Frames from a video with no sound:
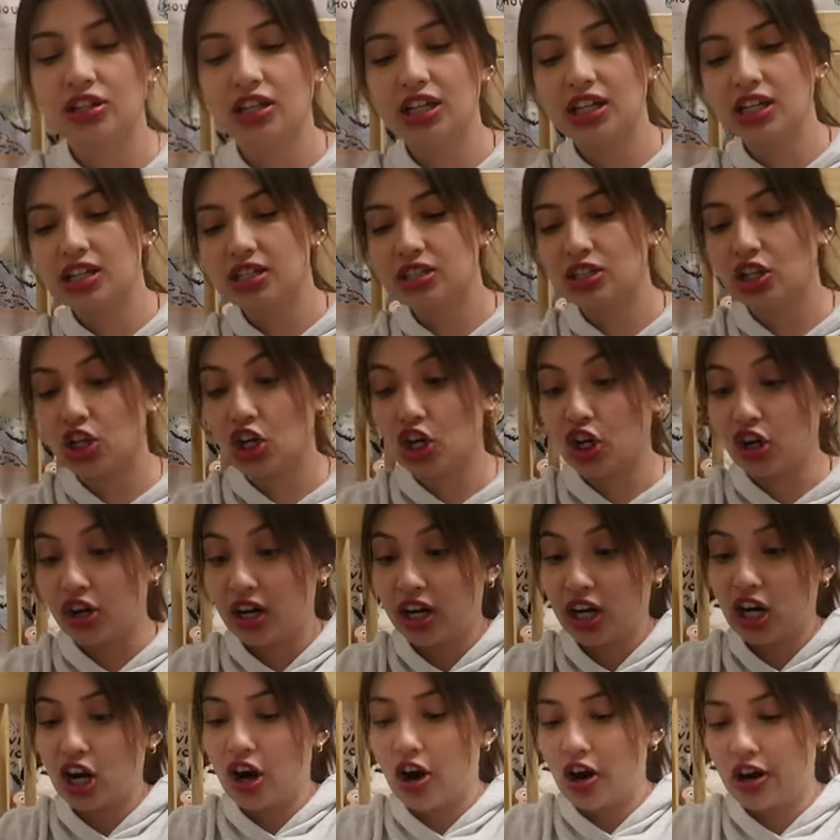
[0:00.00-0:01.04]
are his
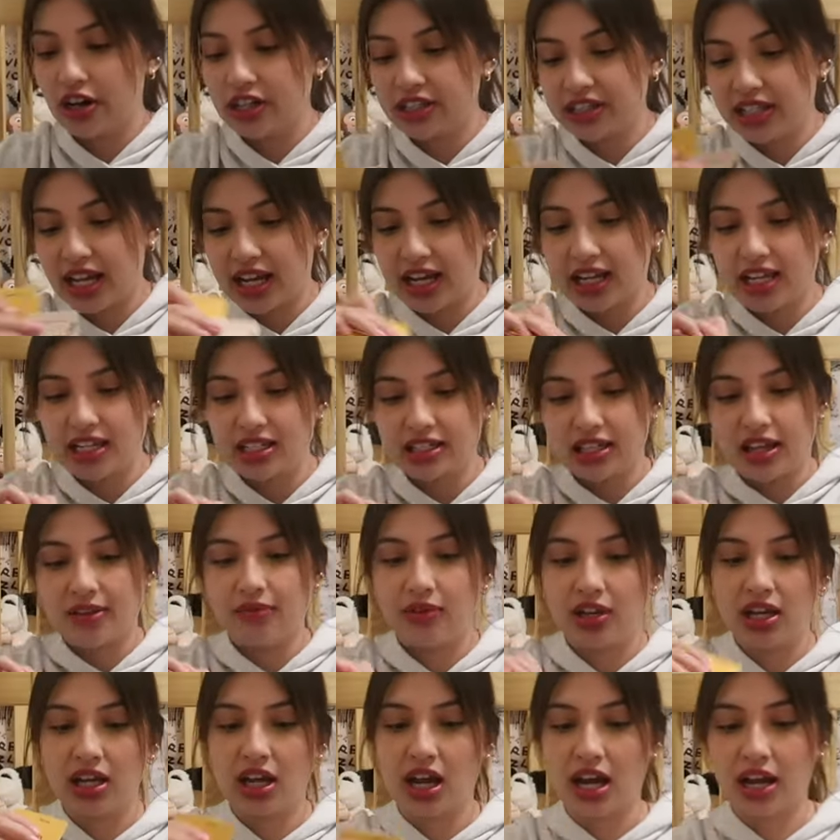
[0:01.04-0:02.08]
current cards that he's
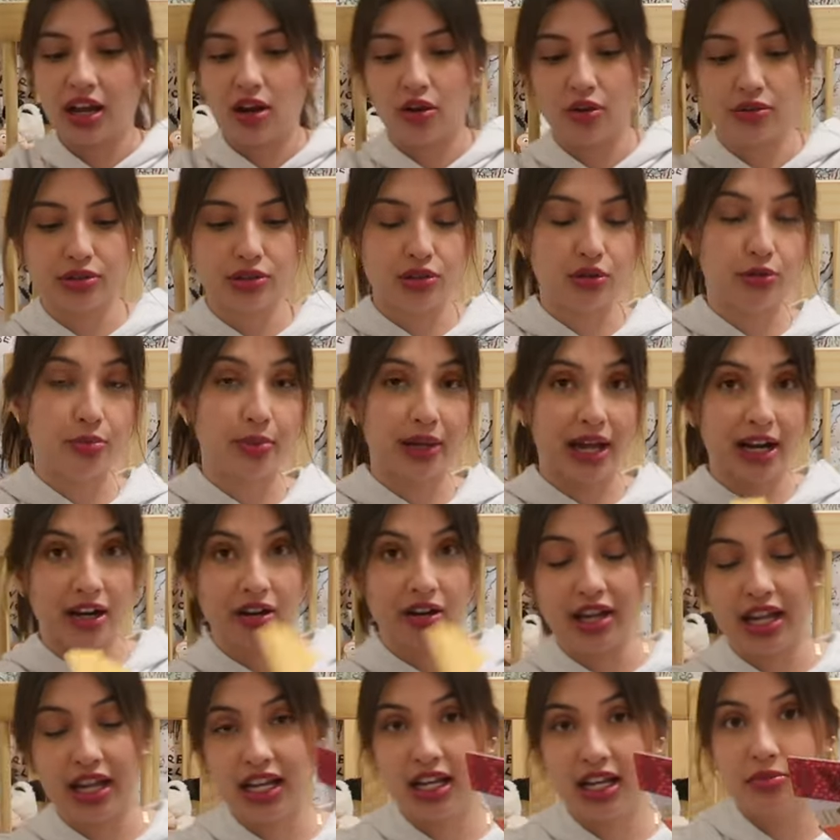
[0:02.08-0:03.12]
loving. I also plan
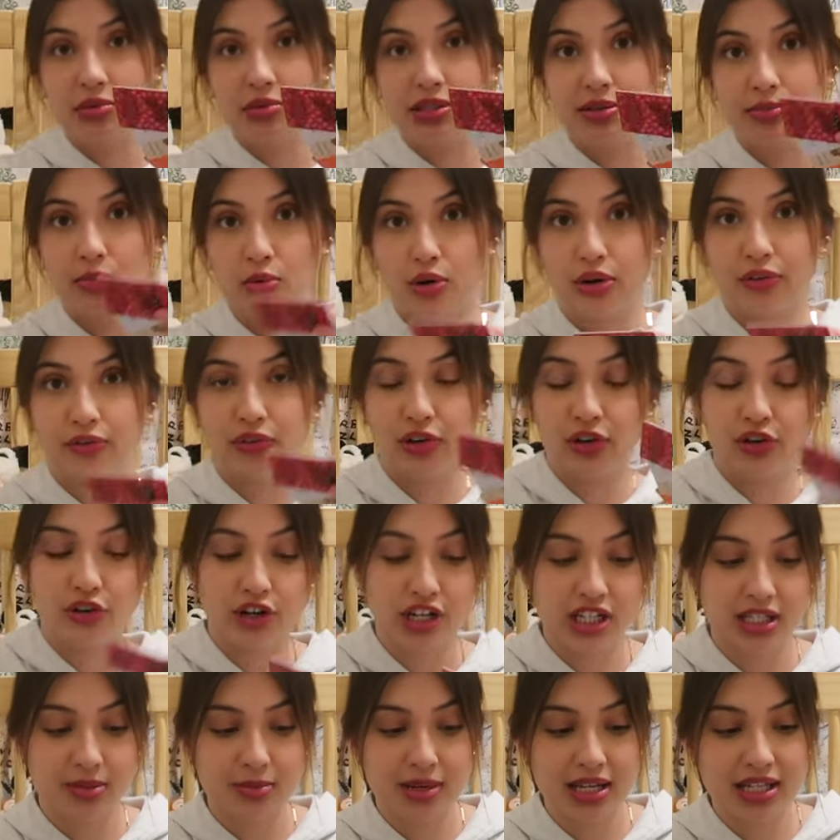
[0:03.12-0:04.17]
on getting him some more for
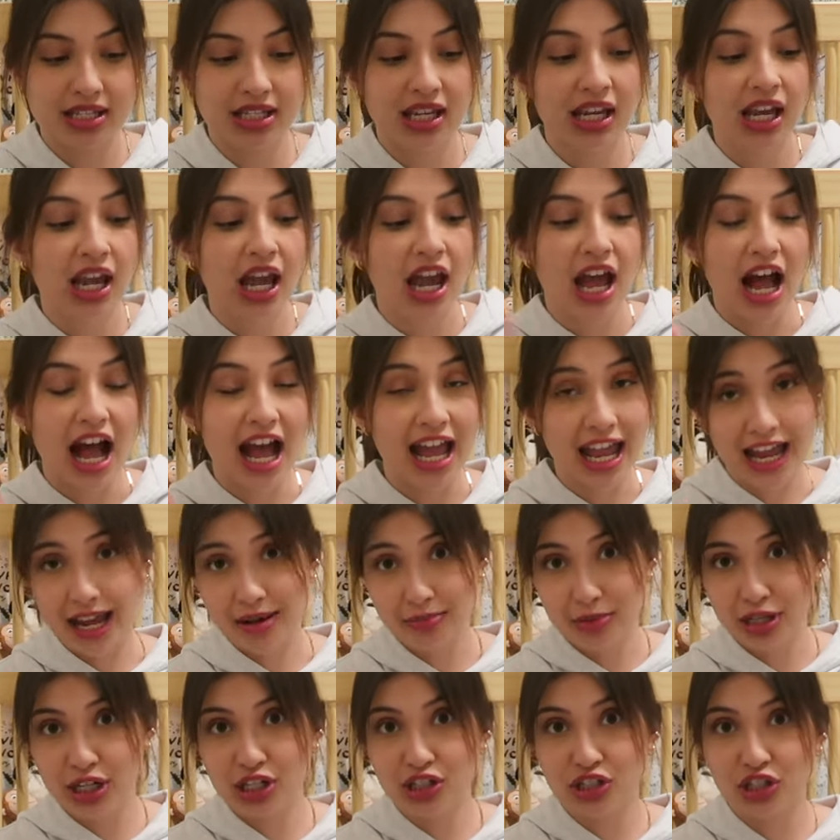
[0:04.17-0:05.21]
Christmas. I am
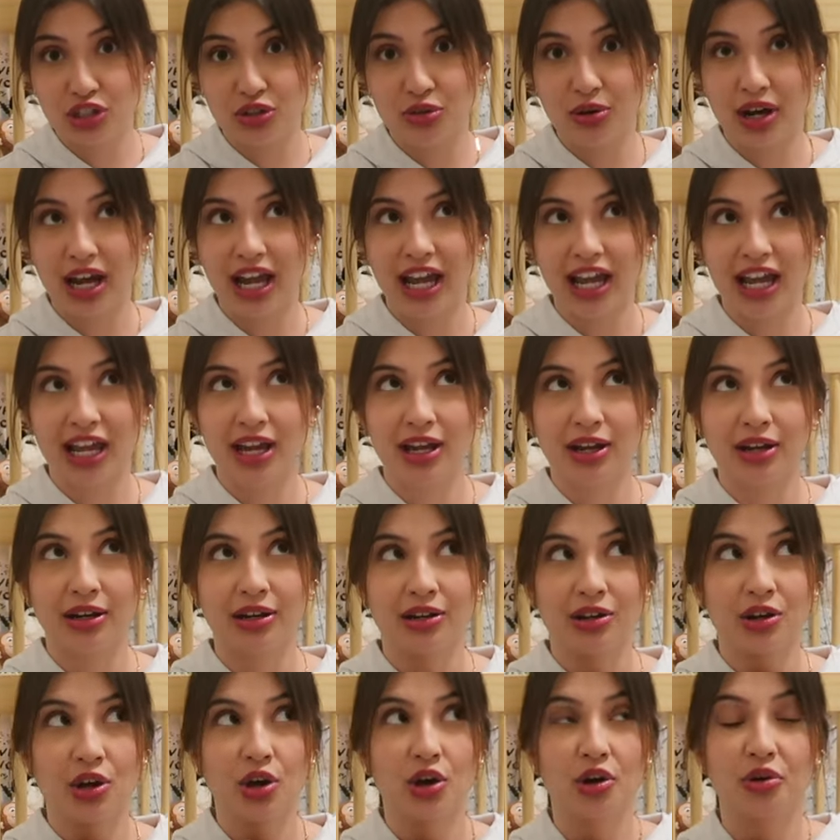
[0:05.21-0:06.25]
going to do a
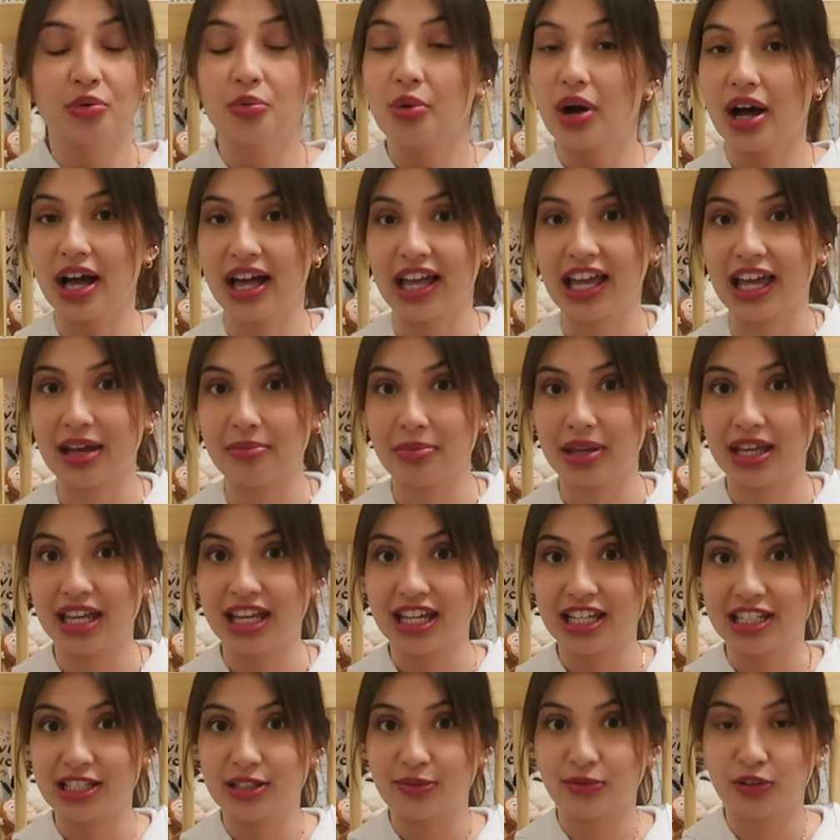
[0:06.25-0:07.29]
what I get my
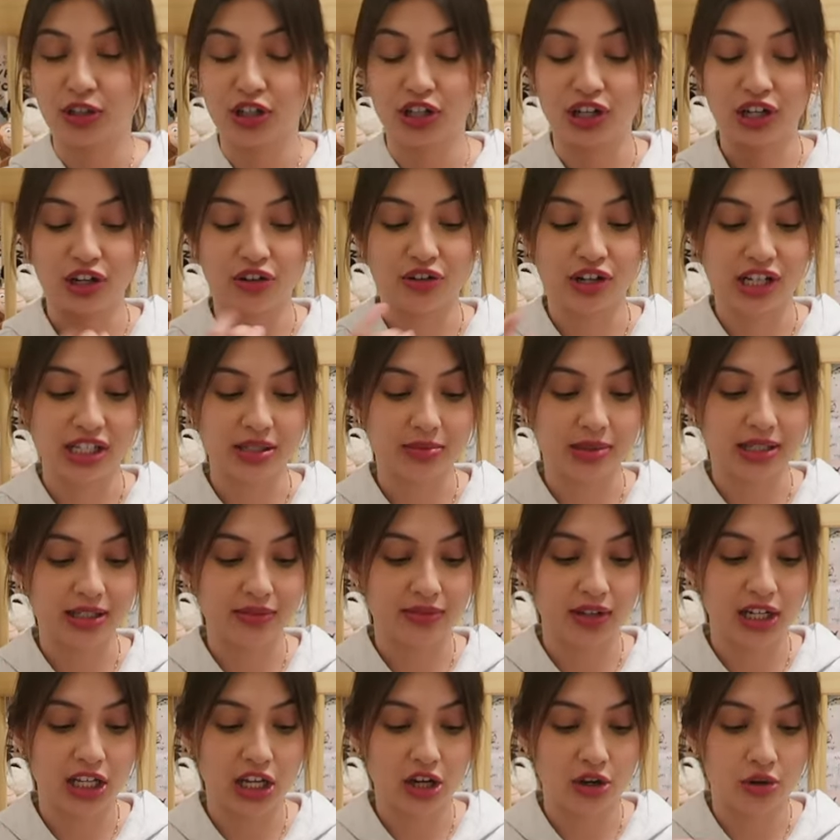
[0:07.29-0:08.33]
kids for Christmas
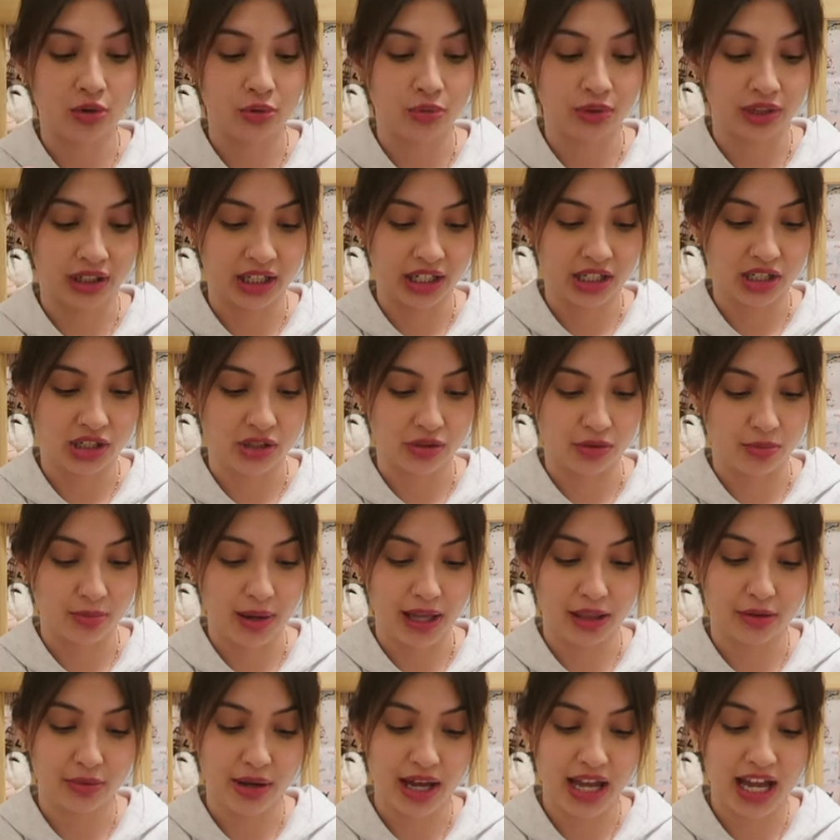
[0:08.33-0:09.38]
video really soon,
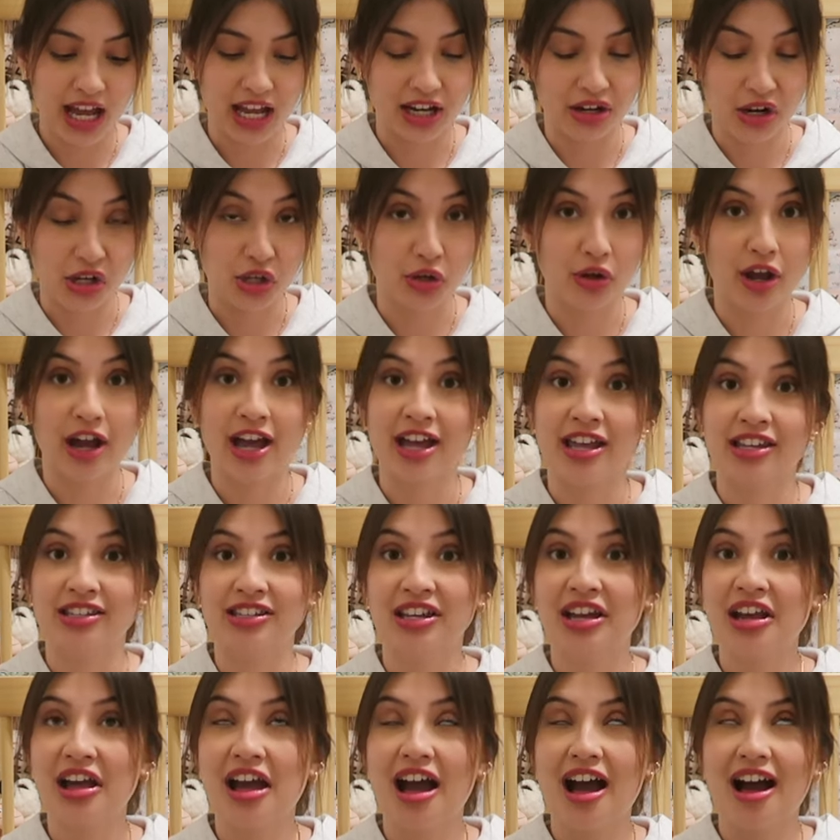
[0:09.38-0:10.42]
by the way. I know you guys
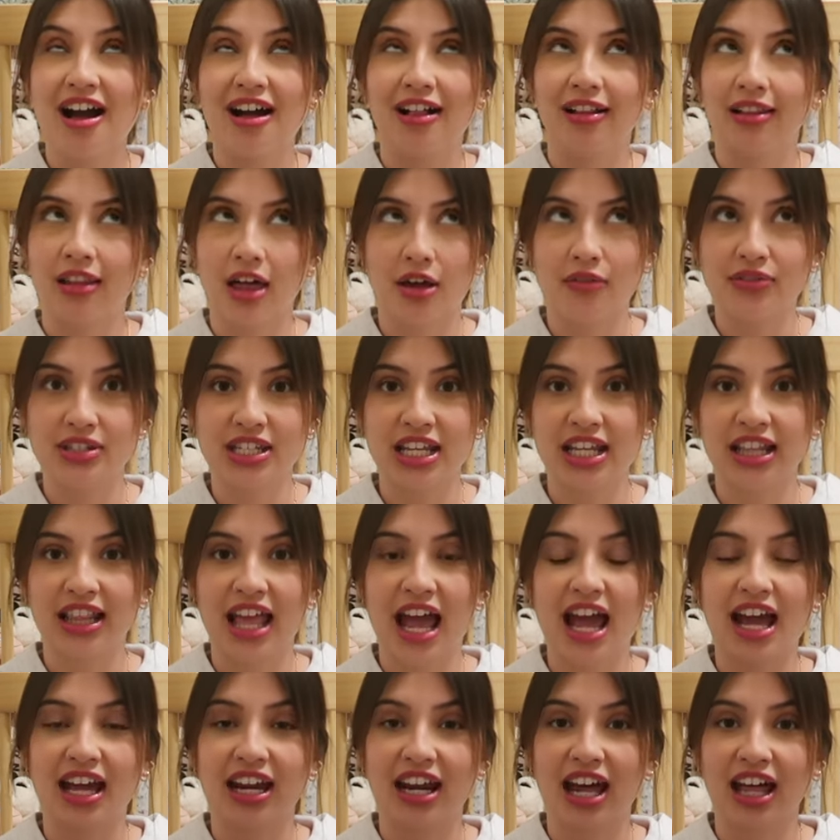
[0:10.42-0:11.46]
love seeing
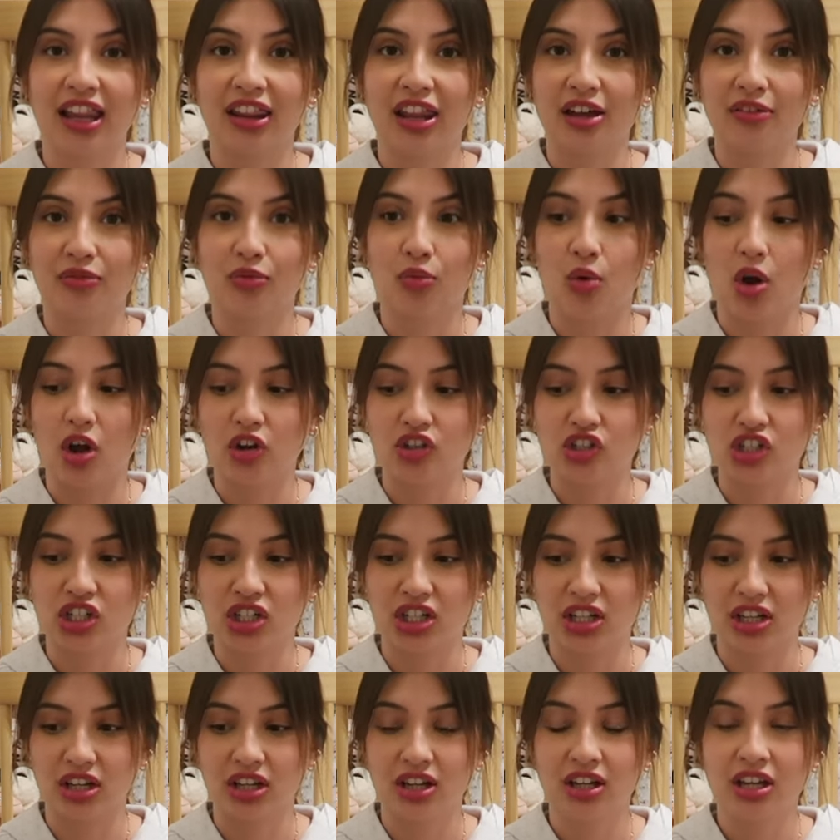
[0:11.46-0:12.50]
that, and I love
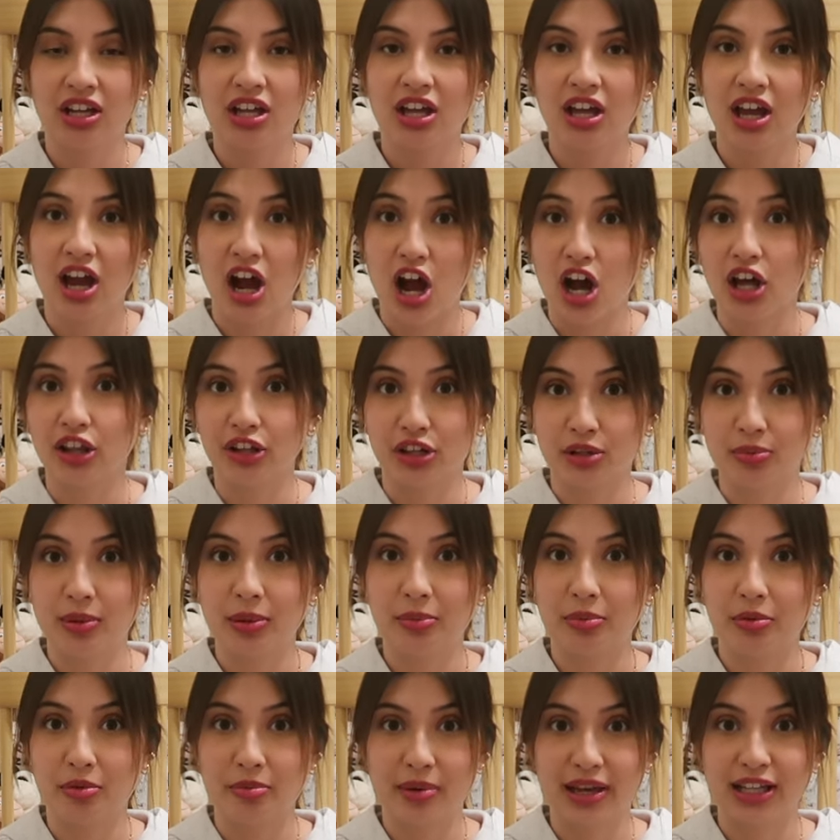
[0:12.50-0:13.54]
watching other
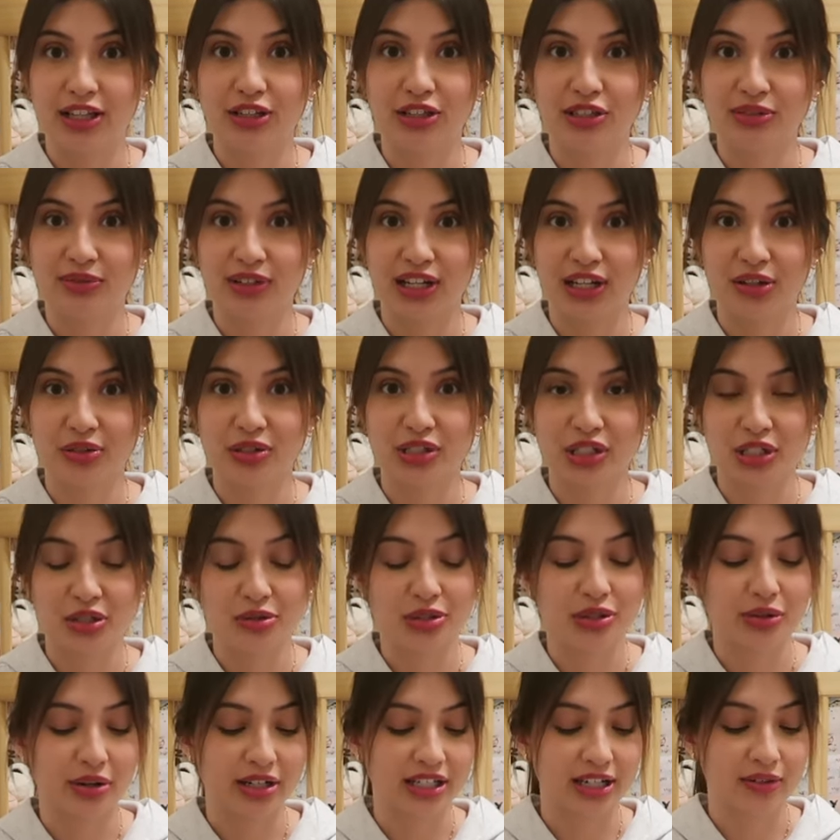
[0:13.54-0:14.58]
people make those videos too, so I